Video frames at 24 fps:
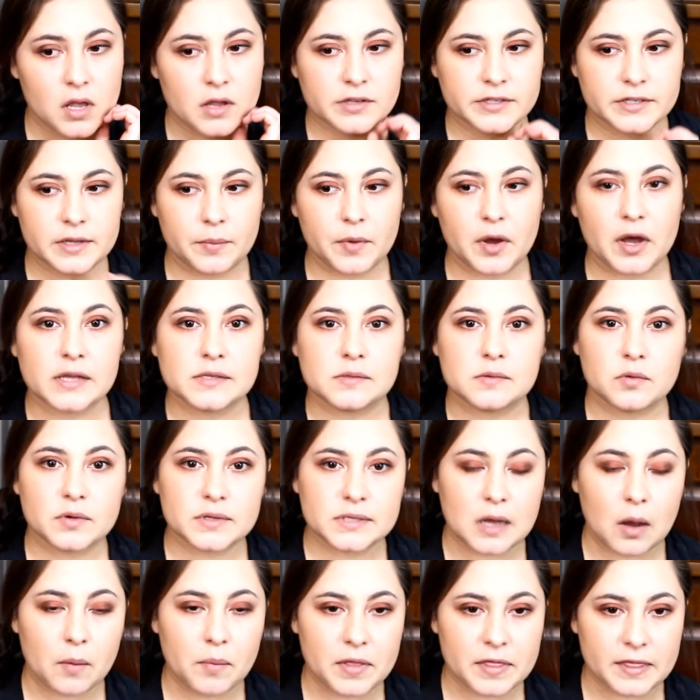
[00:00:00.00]
So my husband was
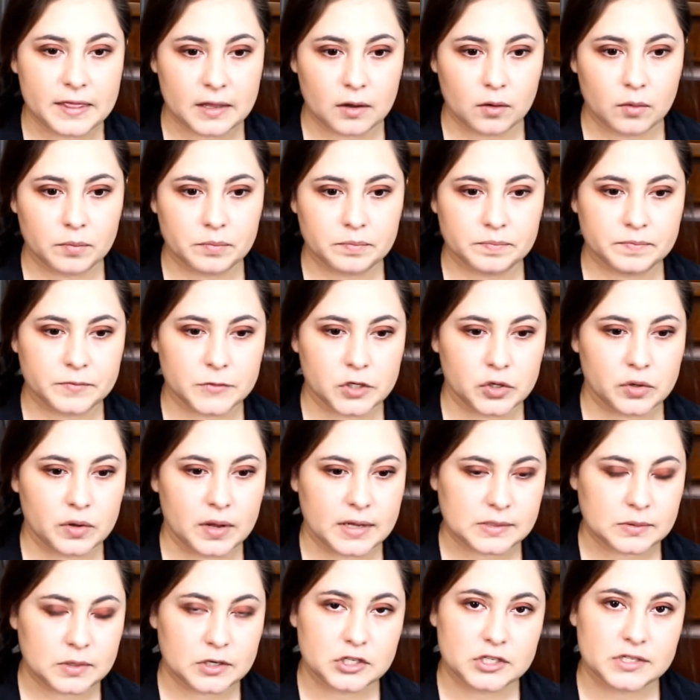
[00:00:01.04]
helping them do
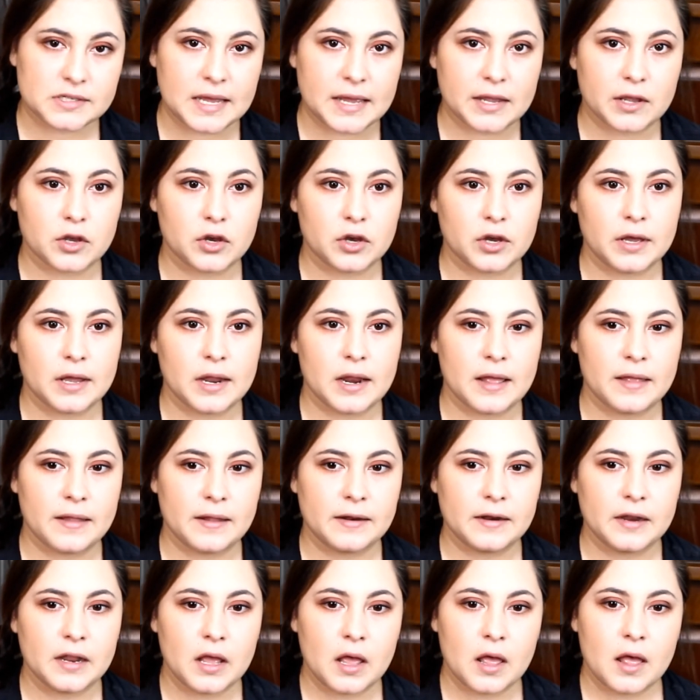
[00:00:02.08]
as much as they could, and